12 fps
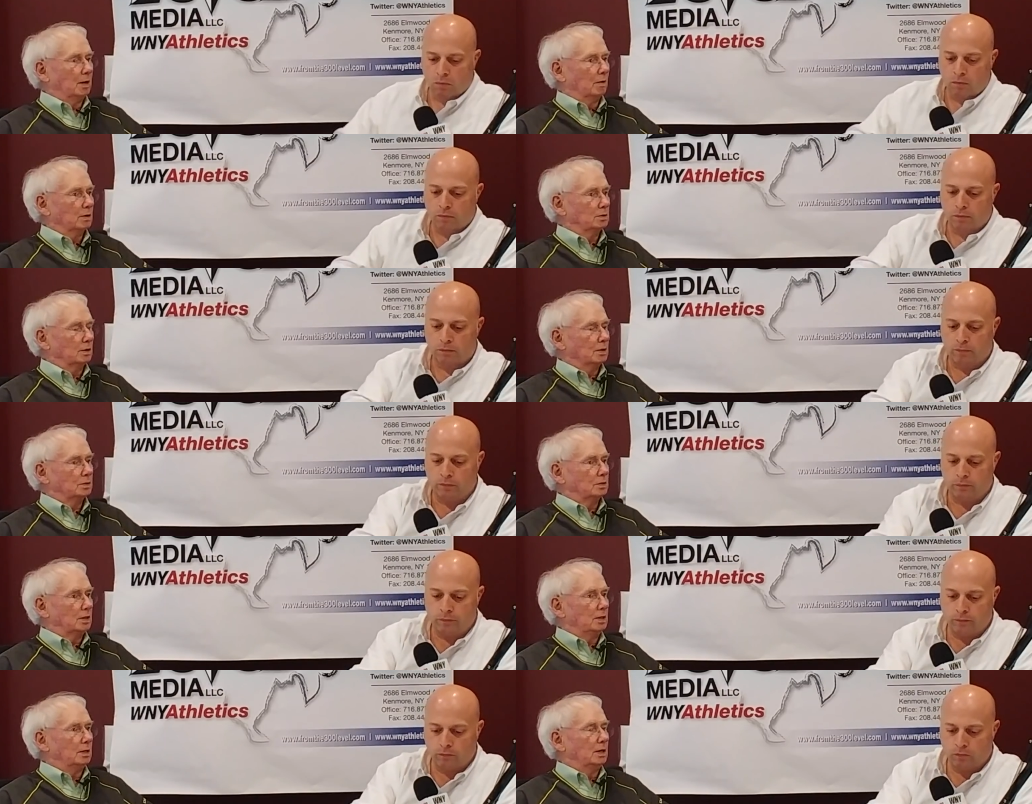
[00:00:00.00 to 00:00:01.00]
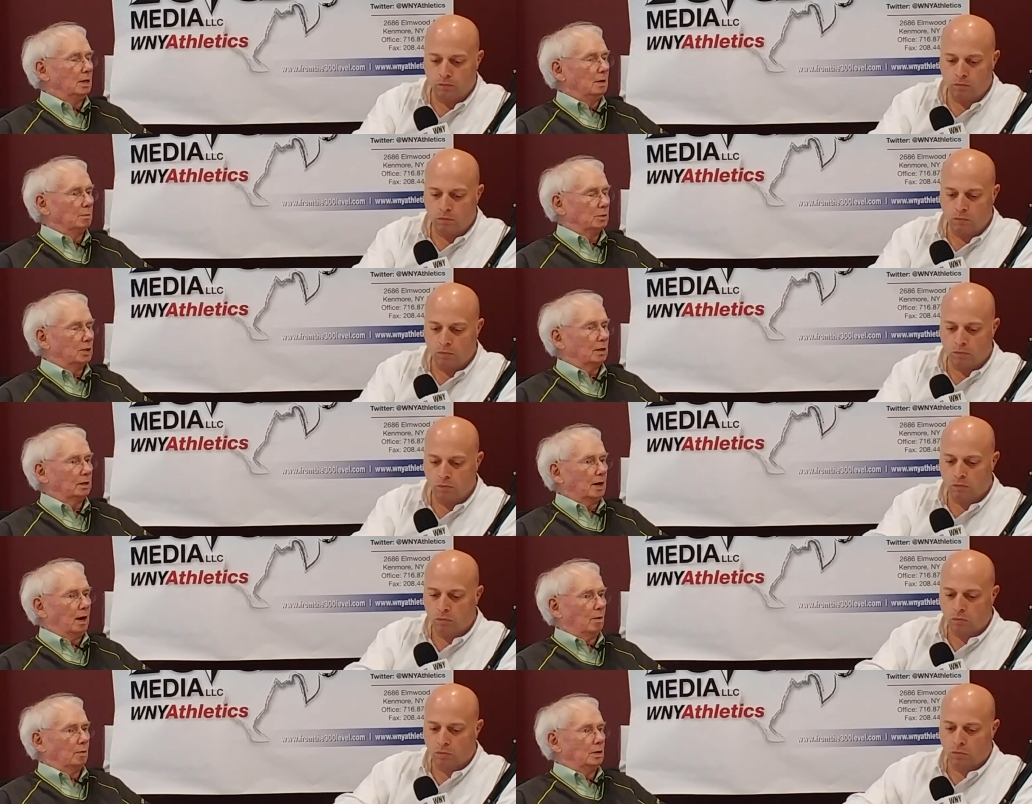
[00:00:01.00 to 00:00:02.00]
Speaker 1: interesting to see, particularly
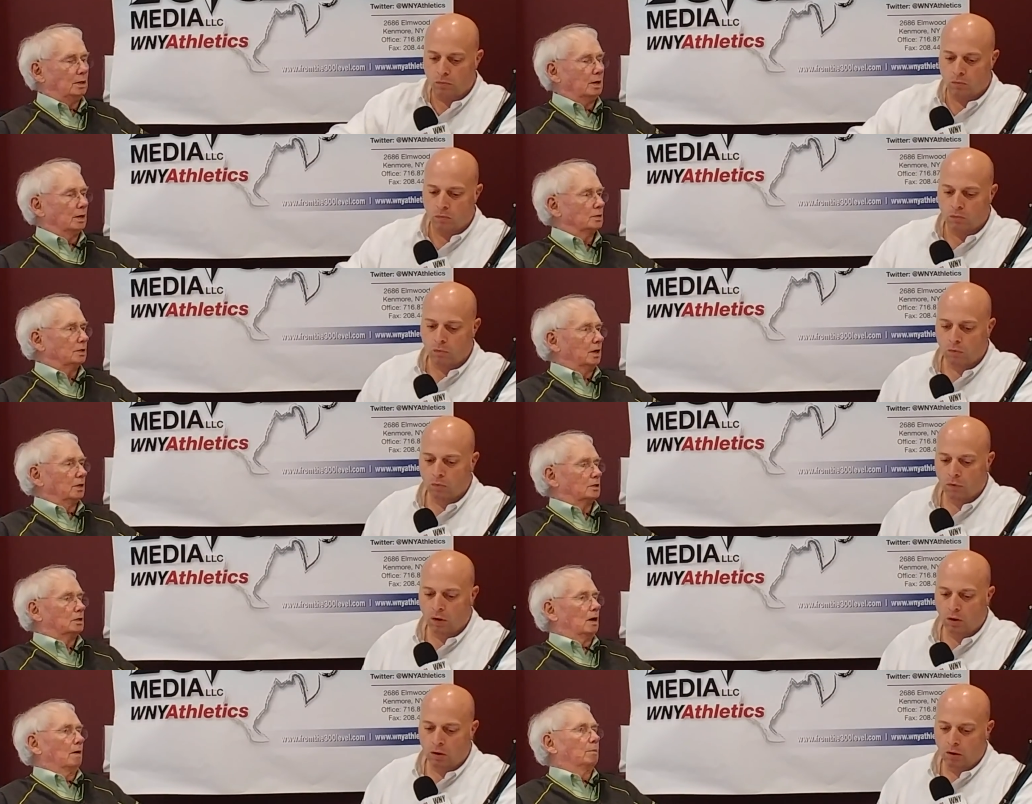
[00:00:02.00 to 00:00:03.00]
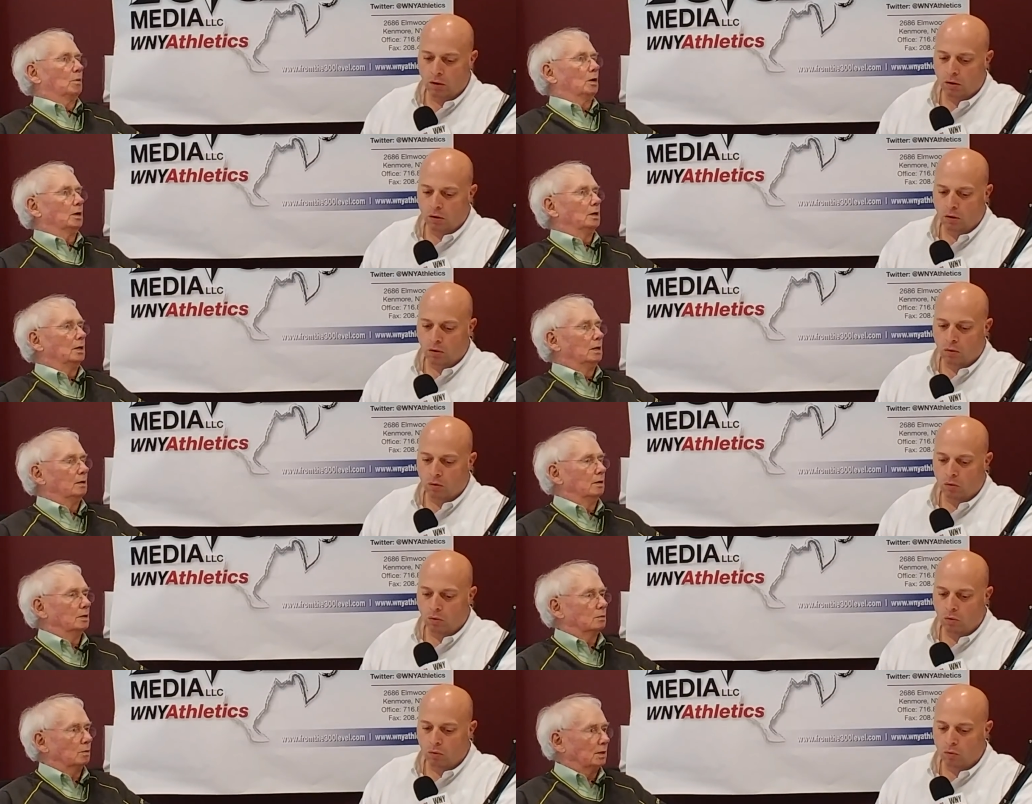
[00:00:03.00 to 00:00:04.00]
how he does against Starpoint
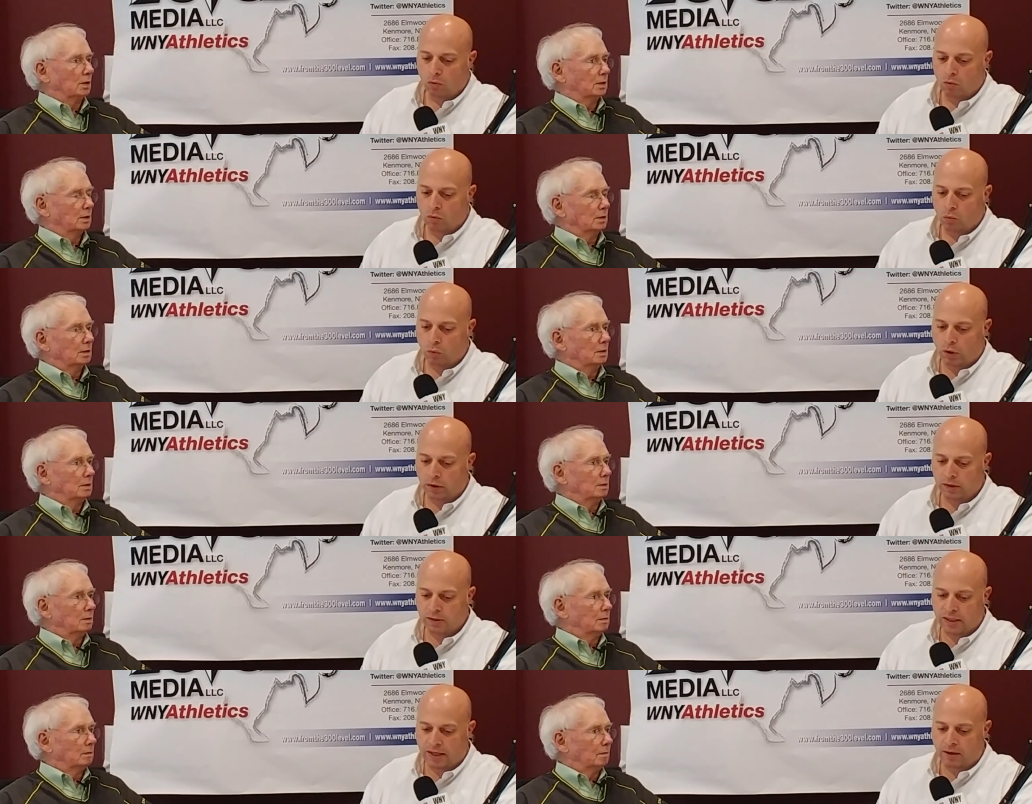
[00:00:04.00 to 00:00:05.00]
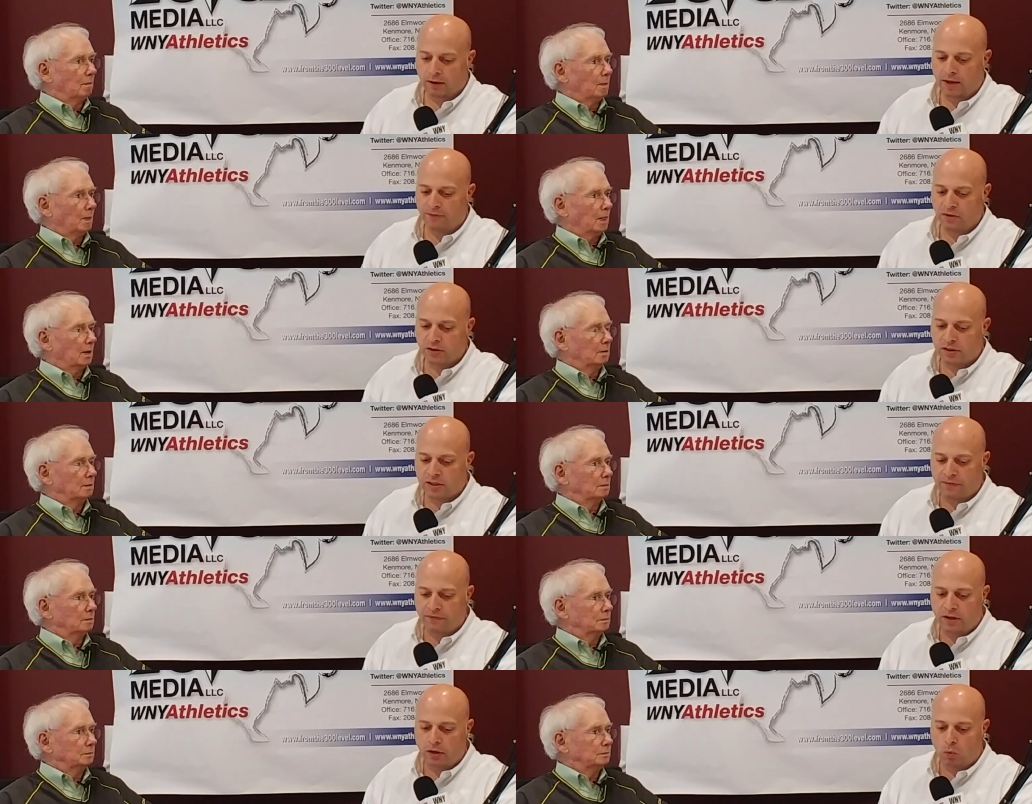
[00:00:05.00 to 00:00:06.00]
this week.
Speaker 2: Well, he's at
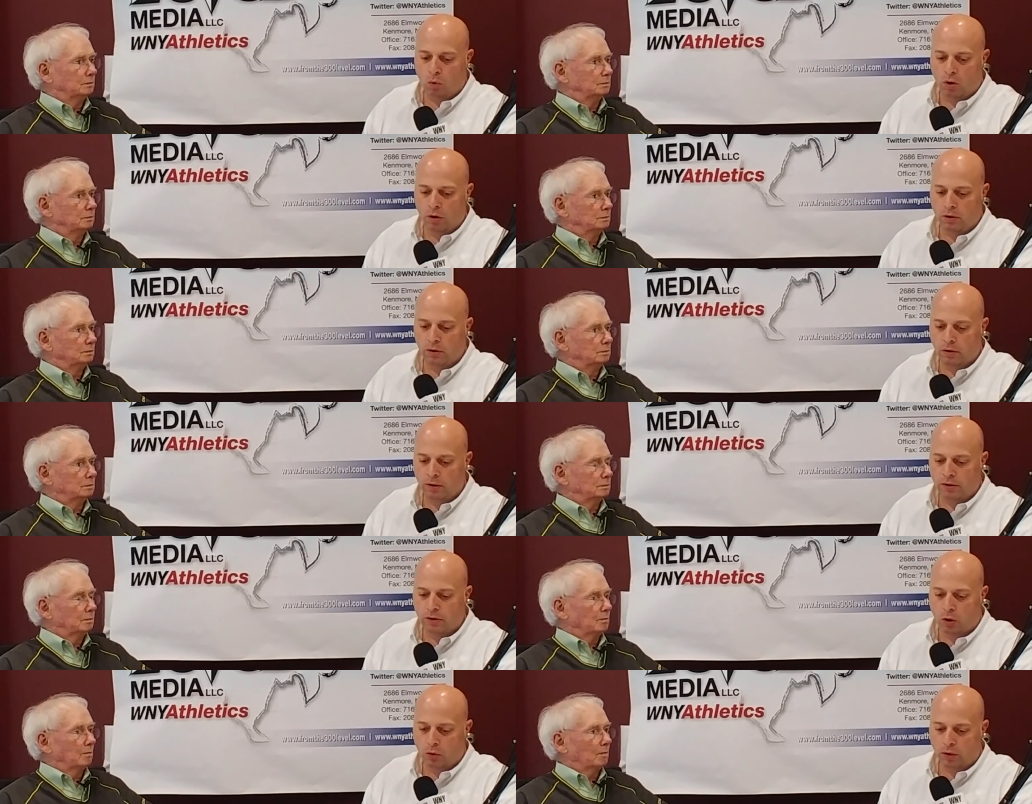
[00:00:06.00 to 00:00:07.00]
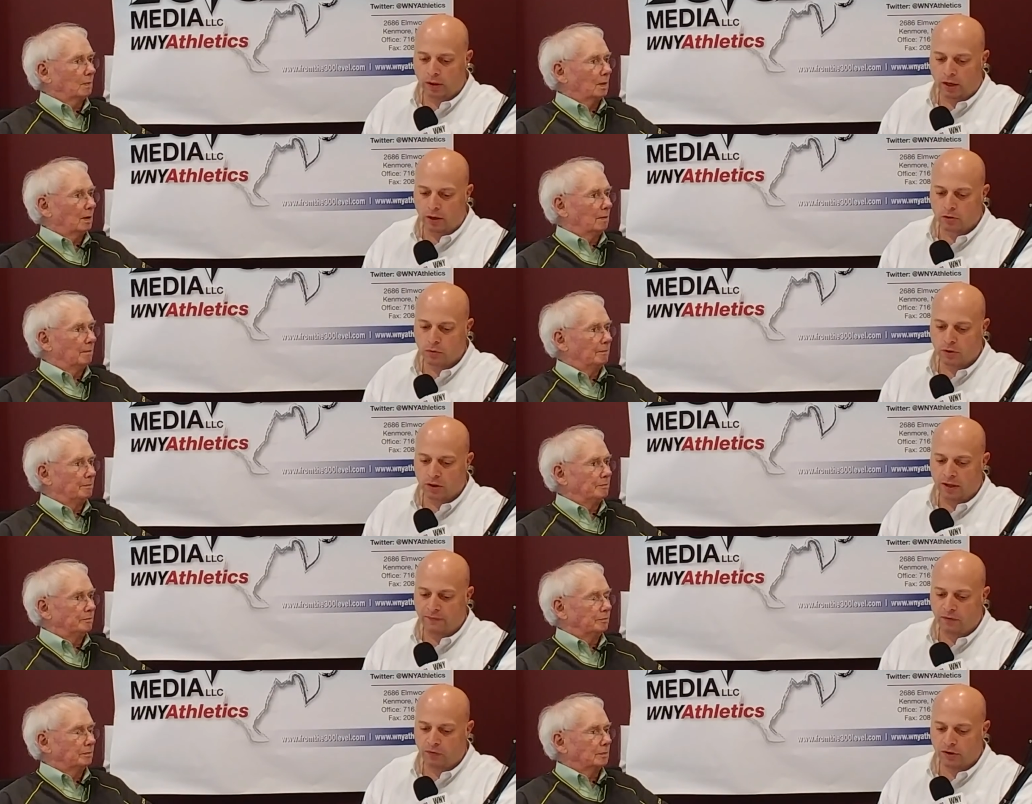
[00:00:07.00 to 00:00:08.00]
1171 total yards with
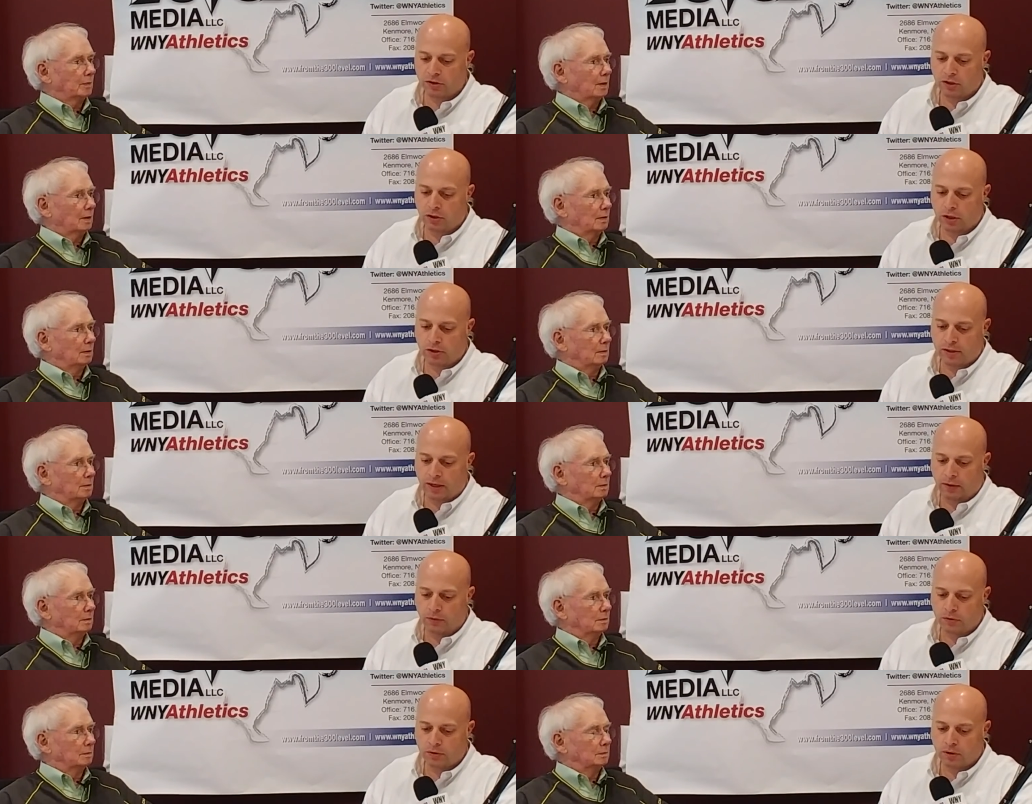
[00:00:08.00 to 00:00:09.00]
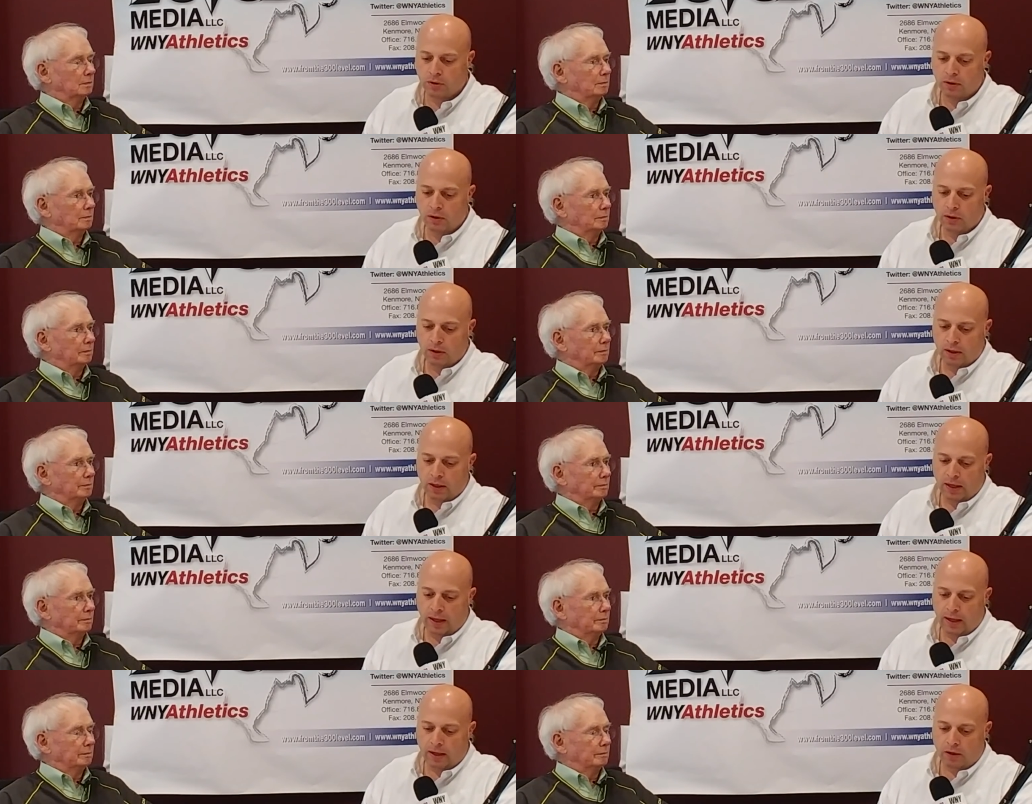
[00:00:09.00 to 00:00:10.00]
11 rushing touchdowns.
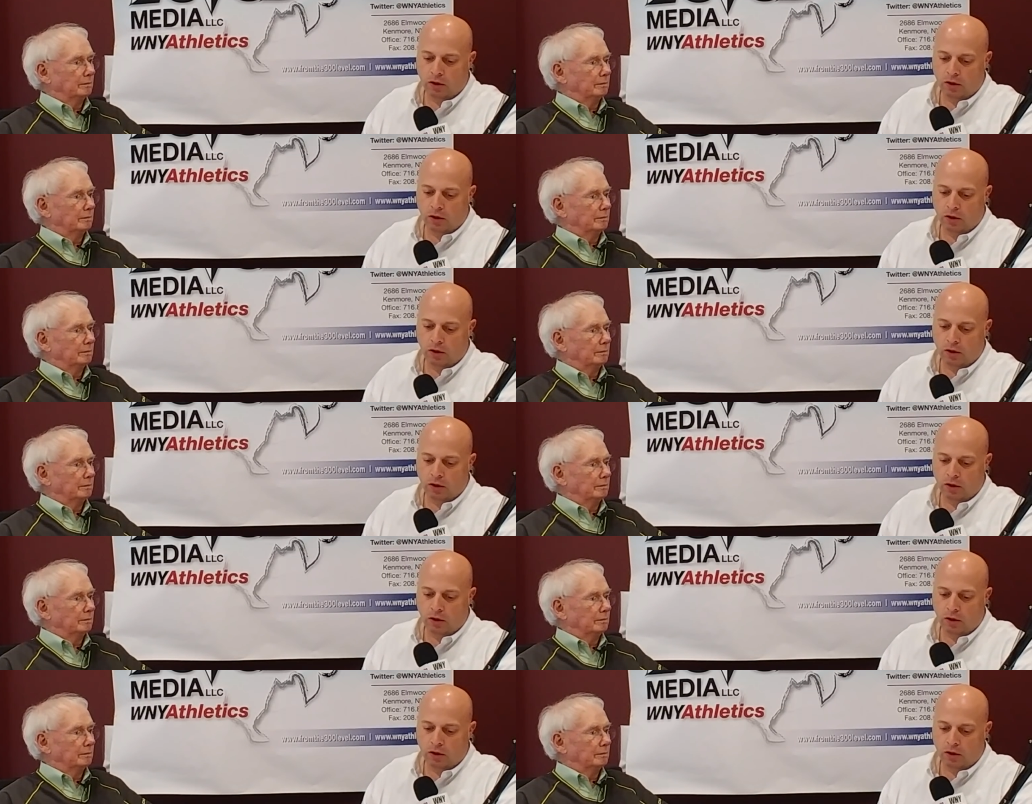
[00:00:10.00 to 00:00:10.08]
And